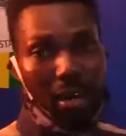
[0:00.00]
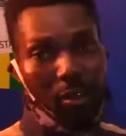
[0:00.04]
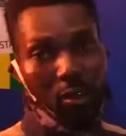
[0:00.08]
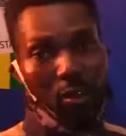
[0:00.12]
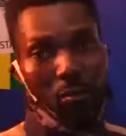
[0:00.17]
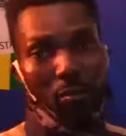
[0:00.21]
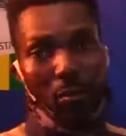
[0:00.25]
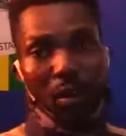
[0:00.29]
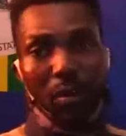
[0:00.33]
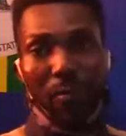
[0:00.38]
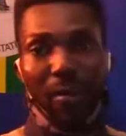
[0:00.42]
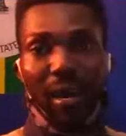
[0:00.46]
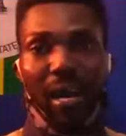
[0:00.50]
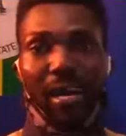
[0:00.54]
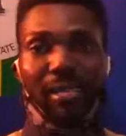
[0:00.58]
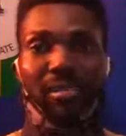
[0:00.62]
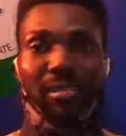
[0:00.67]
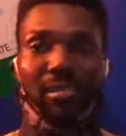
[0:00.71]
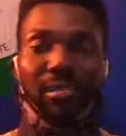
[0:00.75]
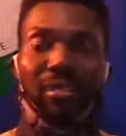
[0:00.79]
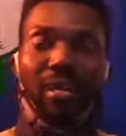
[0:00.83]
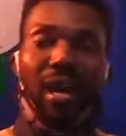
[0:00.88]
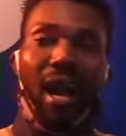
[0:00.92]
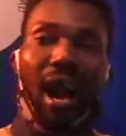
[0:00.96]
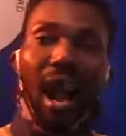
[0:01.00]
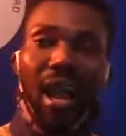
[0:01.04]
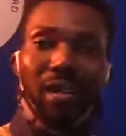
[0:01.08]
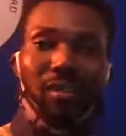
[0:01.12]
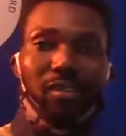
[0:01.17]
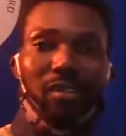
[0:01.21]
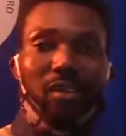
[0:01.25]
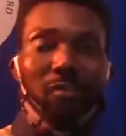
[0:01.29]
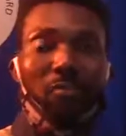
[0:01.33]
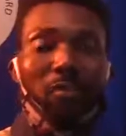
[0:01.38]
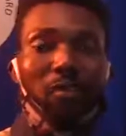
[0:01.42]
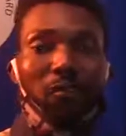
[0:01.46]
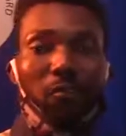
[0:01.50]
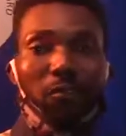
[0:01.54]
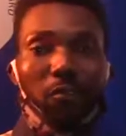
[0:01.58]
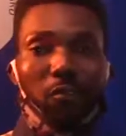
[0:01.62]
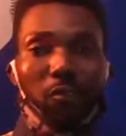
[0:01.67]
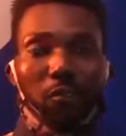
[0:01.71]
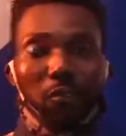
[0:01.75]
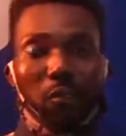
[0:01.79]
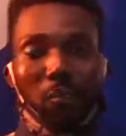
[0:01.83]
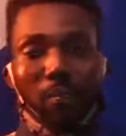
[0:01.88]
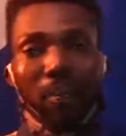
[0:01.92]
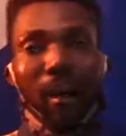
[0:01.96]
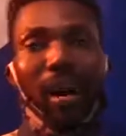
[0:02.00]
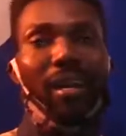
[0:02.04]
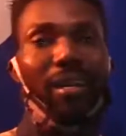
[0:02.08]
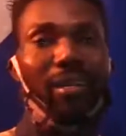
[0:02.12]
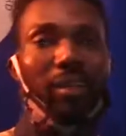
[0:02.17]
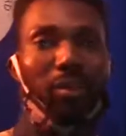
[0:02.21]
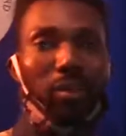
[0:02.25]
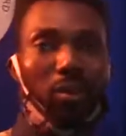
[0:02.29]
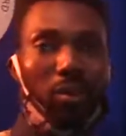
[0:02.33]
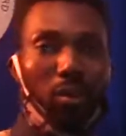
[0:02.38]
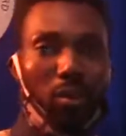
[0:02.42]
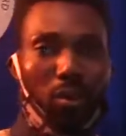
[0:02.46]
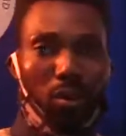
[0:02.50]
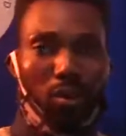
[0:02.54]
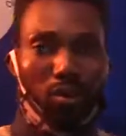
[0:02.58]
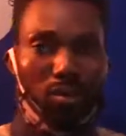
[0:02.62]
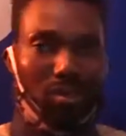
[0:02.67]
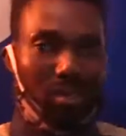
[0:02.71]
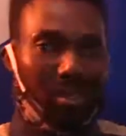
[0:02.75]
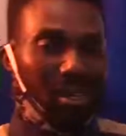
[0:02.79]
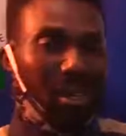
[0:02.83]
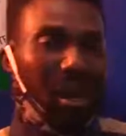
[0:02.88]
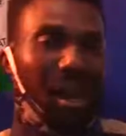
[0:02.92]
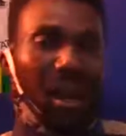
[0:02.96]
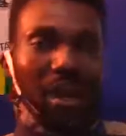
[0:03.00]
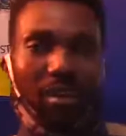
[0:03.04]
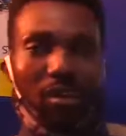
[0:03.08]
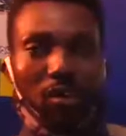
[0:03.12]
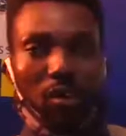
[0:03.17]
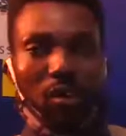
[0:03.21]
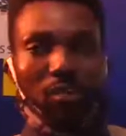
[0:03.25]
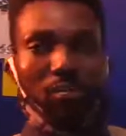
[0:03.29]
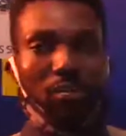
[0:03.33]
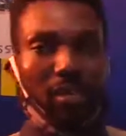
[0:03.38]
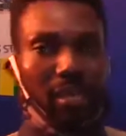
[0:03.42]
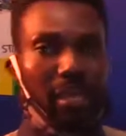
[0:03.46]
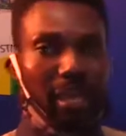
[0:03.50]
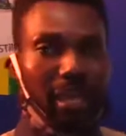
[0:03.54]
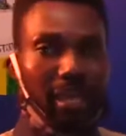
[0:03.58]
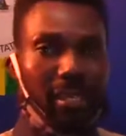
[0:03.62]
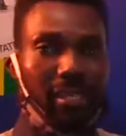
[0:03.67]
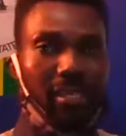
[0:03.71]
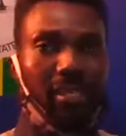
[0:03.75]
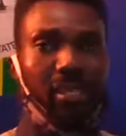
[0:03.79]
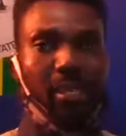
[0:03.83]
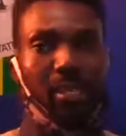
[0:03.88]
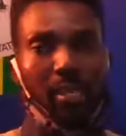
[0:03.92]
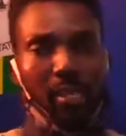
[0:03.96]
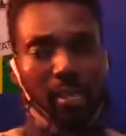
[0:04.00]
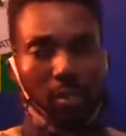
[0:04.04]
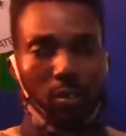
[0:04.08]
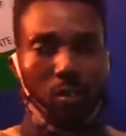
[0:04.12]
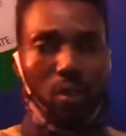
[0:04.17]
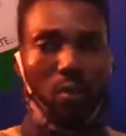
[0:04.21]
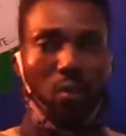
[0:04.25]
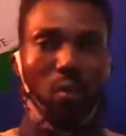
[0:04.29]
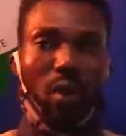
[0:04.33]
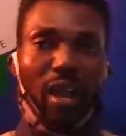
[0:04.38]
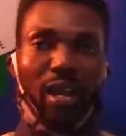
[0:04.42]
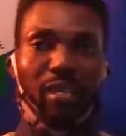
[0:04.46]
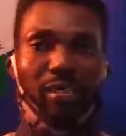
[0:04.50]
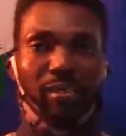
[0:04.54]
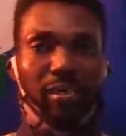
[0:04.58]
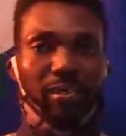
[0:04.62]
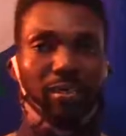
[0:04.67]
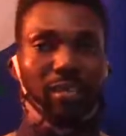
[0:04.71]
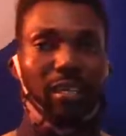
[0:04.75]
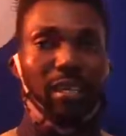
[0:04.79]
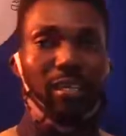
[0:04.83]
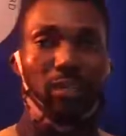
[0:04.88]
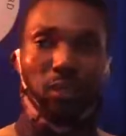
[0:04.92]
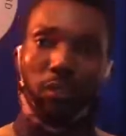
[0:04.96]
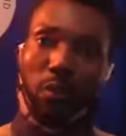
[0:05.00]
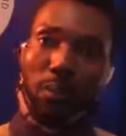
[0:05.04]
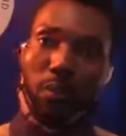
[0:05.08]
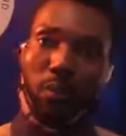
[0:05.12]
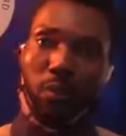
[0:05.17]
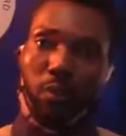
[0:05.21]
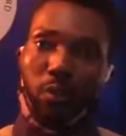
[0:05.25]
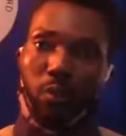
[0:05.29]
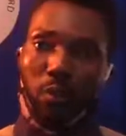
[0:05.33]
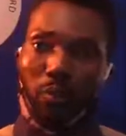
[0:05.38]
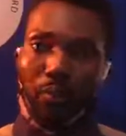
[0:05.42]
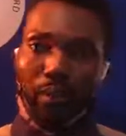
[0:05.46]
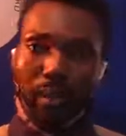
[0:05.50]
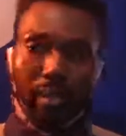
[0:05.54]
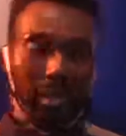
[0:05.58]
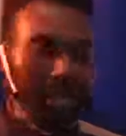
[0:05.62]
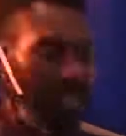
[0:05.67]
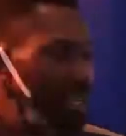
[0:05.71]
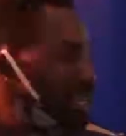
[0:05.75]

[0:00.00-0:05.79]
know Mom had asked some of you to pack your load, carry some things to where they're supposed to be.